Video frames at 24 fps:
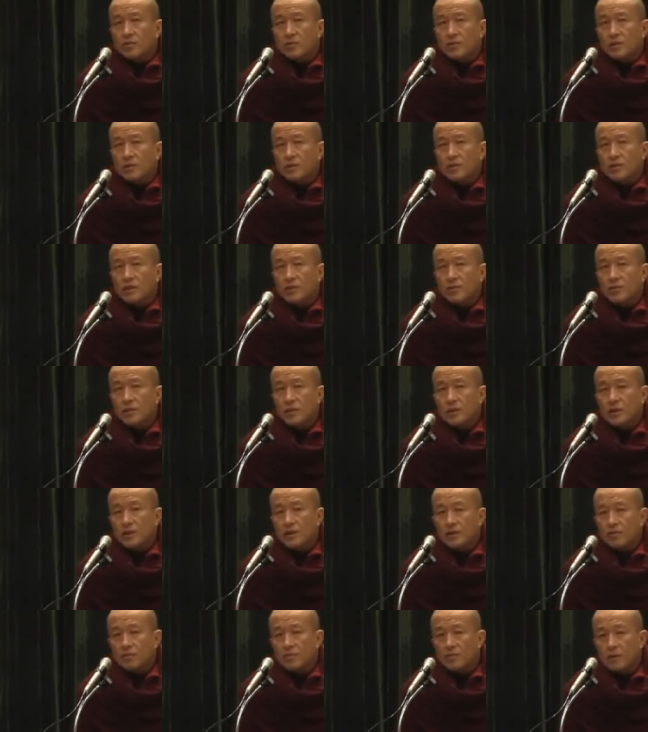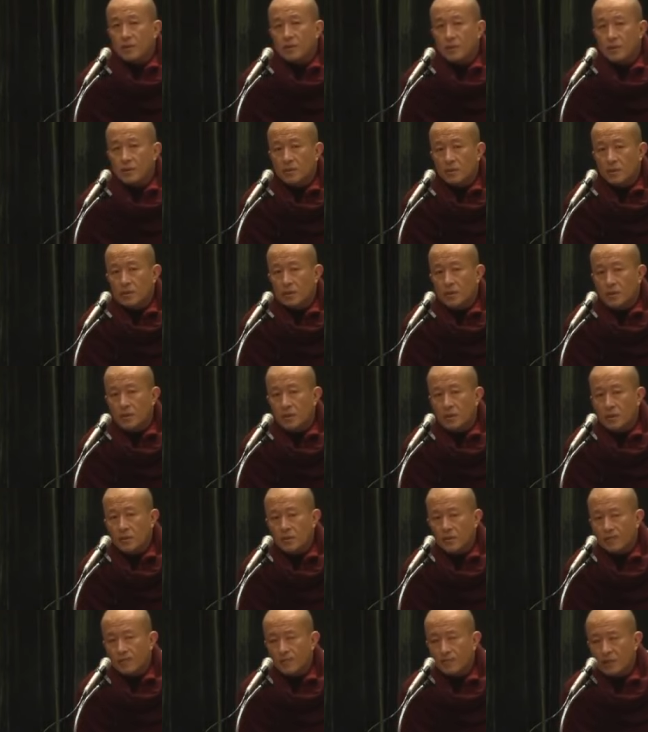7-limb
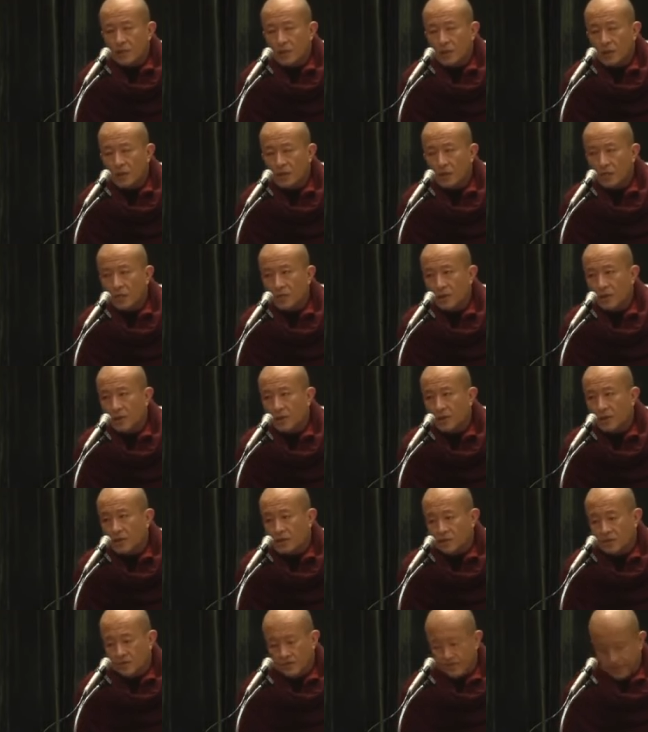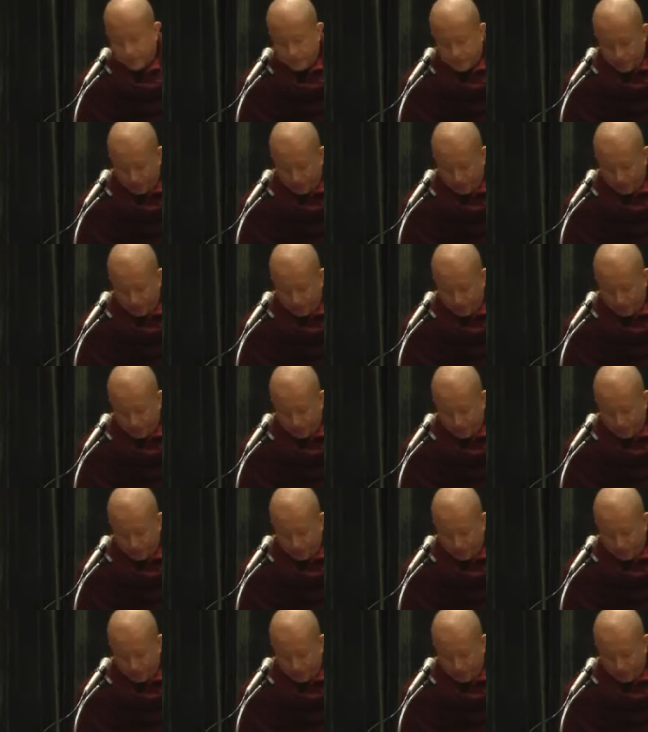accumulation.